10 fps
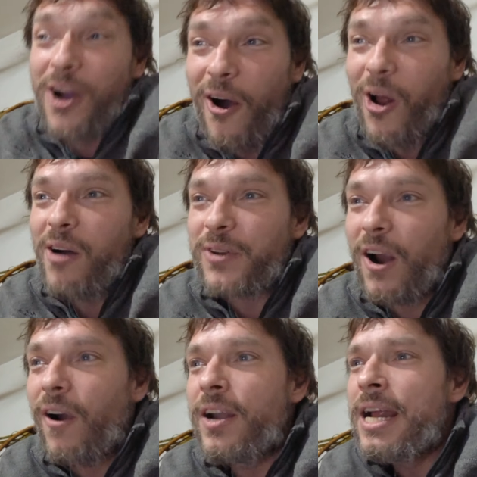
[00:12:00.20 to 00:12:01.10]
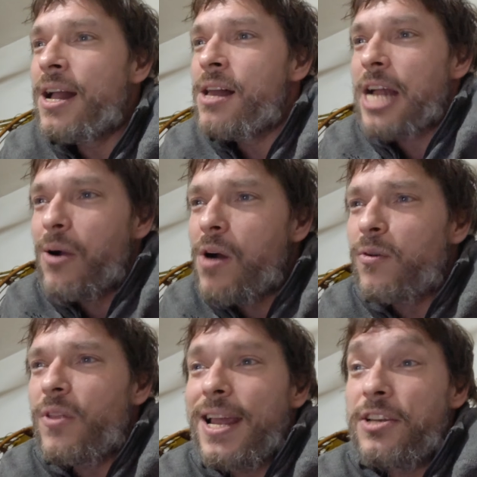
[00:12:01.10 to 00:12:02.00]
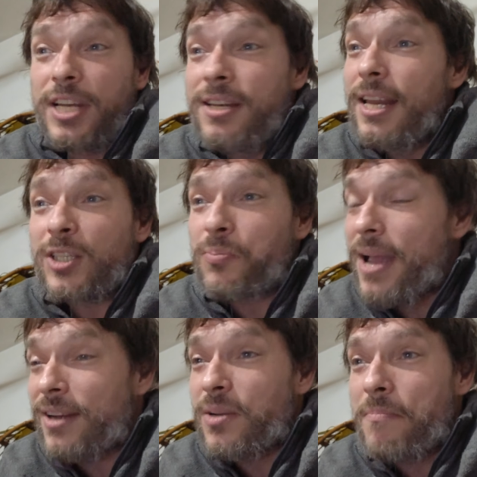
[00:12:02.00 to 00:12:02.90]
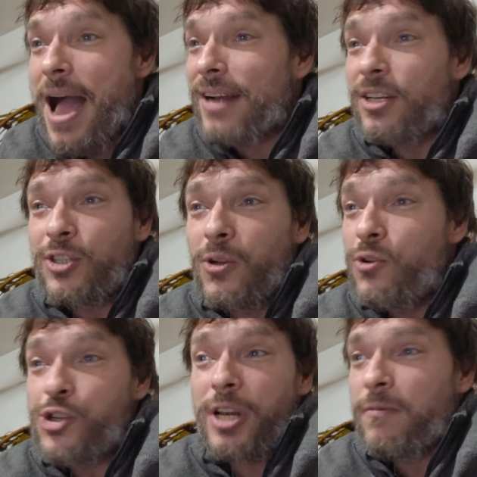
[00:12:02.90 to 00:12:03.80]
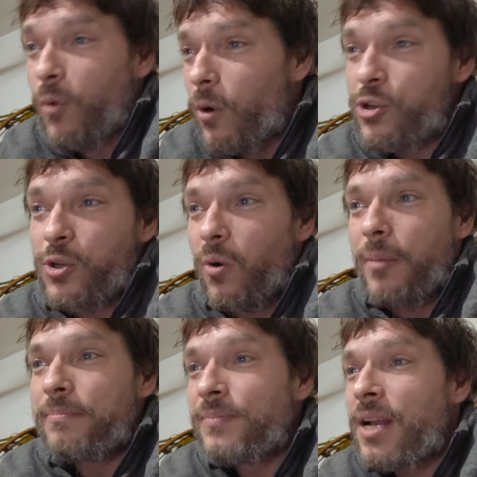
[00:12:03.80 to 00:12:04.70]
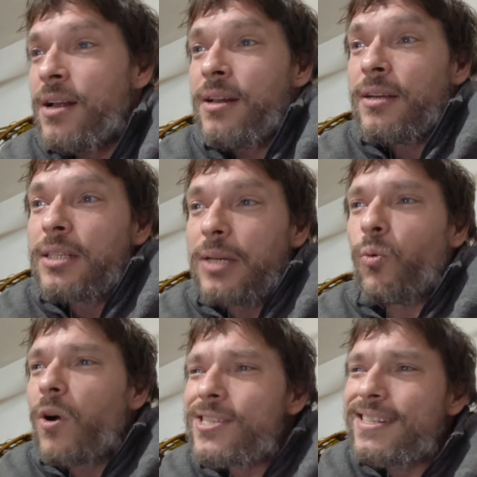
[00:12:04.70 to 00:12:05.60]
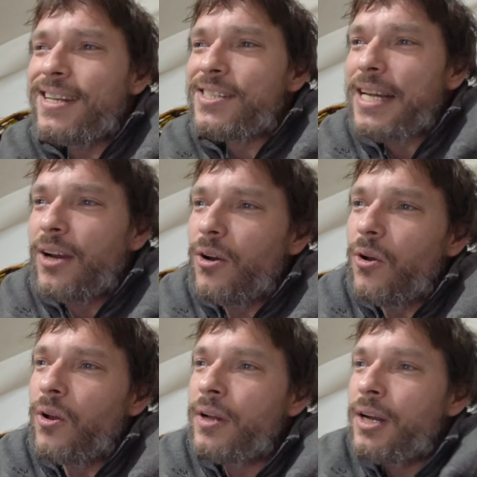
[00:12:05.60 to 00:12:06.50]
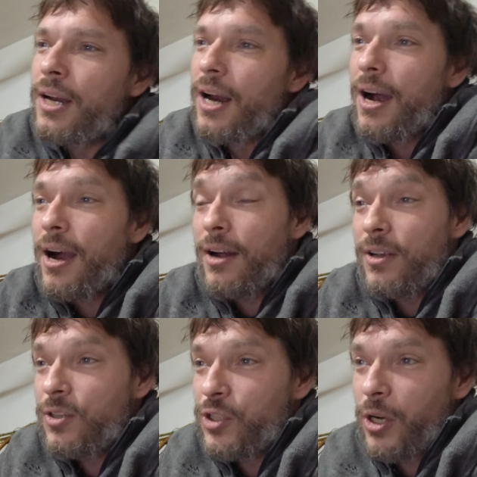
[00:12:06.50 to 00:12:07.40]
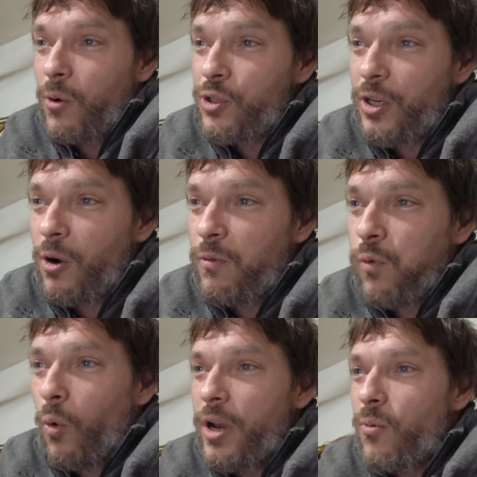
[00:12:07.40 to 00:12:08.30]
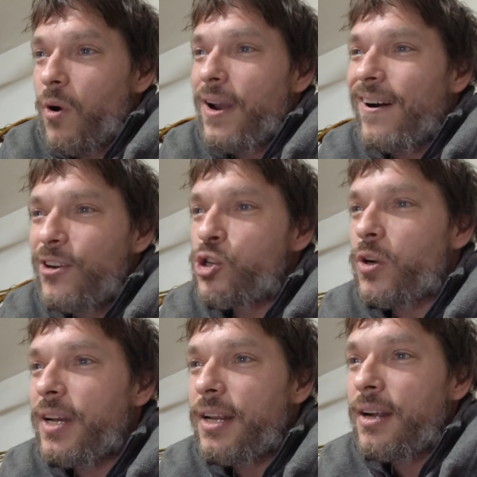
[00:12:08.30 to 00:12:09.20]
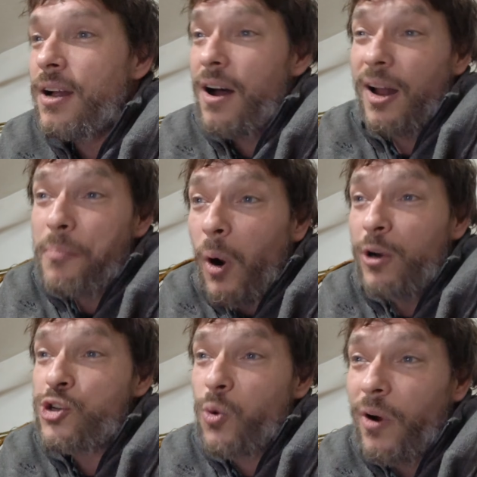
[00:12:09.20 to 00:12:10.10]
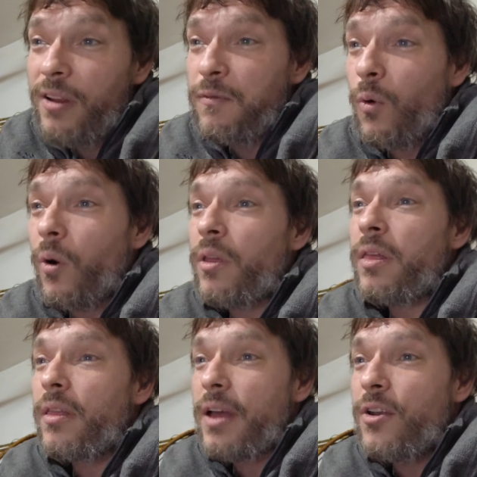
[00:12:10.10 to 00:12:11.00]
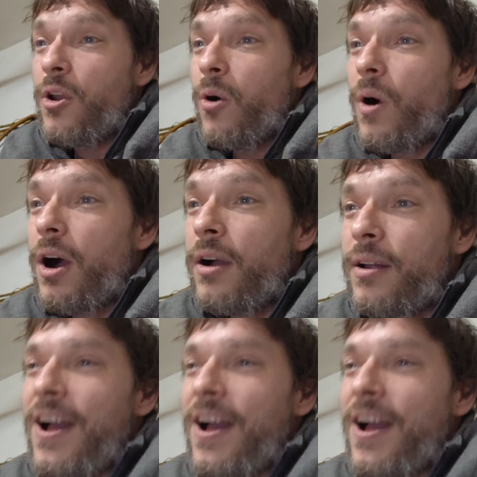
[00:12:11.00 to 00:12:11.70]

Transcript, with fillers: caught off guard. However, they didn't expect a magnitude G4 storm. It wasn't until uh, 004100 on March 24th that NOAA,